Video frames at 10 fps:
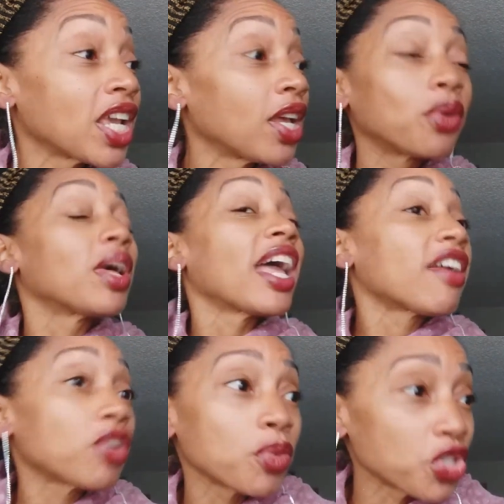Well,
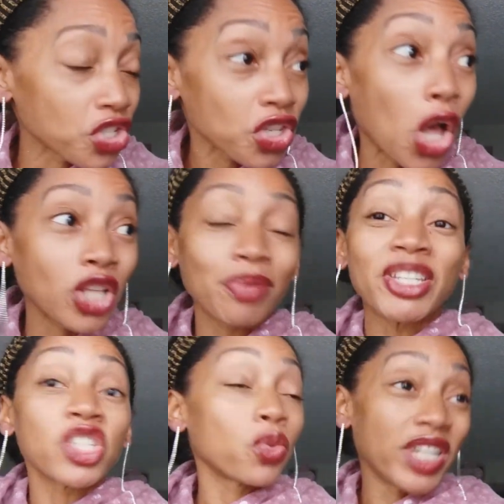everyone just calls
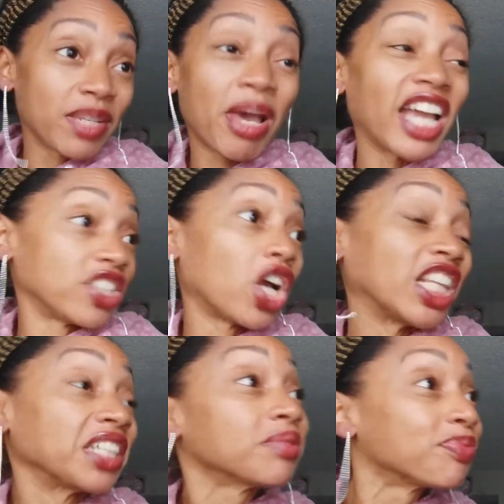me Sweetie Pie, darling.